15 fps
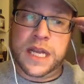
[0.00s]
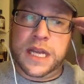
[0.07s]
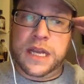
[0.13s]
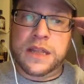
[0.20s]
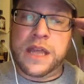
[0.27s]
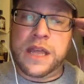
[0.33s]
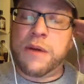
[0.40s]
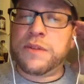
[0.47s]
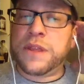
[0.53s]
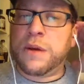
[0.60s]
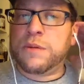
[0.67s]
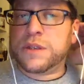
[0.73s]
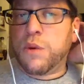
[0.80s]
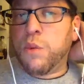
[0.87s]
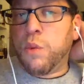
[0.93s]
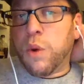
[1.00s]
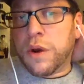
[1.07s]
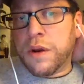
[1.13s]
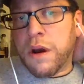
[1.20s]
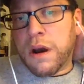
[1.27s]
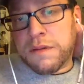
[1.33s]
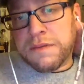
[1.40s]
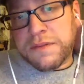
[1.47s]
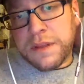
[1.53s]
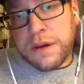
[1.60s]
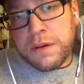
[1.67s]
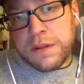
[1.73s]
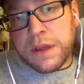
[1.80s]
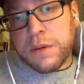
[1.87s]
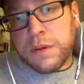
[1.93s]
That was a one-off
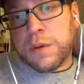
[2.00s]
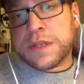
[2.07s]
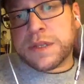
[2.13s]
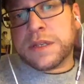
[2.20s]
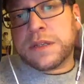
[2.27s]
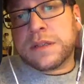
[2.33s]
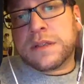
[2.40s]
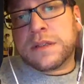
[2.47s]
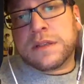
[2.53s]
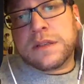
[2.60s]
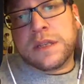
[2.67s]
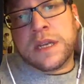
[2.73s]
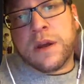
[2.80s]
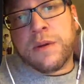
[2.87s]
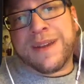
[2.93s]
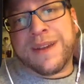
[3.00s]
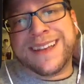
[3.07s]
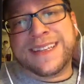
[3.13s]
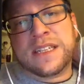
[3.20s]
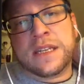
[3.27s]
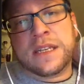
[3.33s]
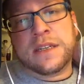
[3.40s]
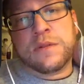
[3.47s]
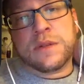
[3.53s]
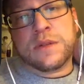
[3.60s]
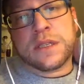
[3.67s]
though. That wasn't continuously.